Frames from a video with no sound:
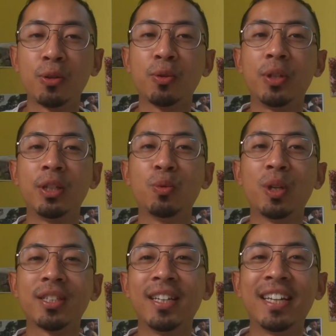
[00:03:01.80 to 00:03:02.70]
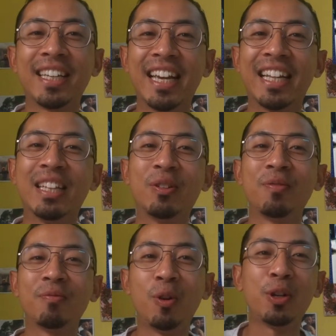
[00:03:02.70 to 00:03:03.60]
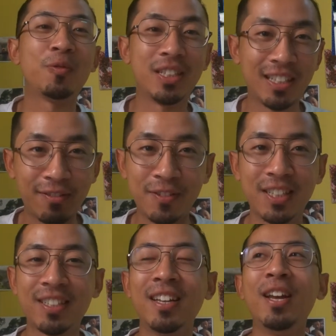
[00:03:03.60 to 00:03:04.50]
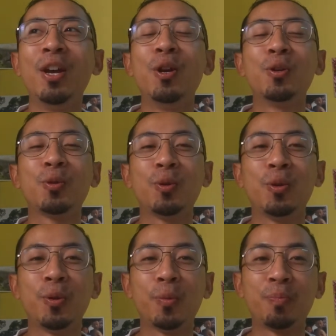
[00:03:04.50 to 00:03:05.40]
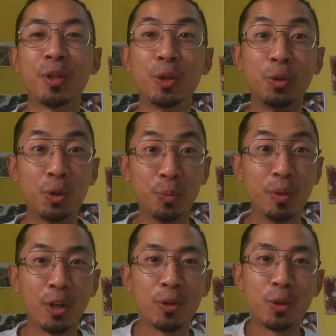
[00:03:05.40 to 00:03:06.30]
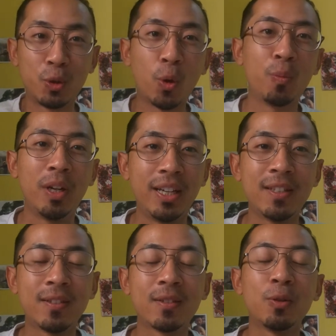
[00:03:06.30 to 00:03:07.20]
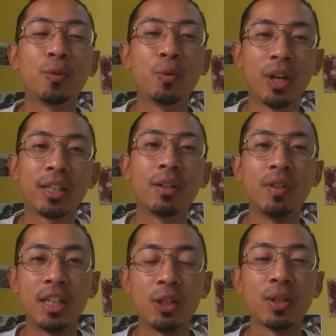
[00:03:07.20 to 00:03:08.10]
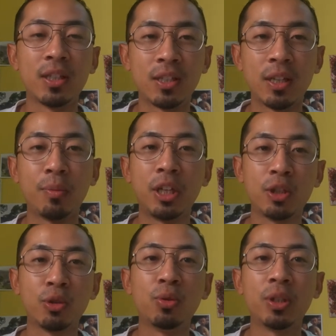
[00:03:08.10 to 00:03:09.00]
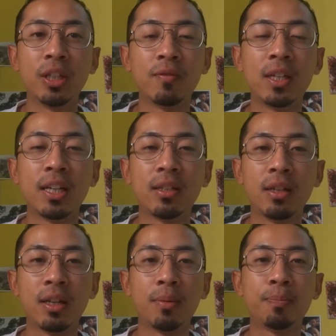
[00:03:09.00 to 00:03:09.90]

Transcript: also. It was again one of the toughest. So you should be on the top list while giving entrance examination to give that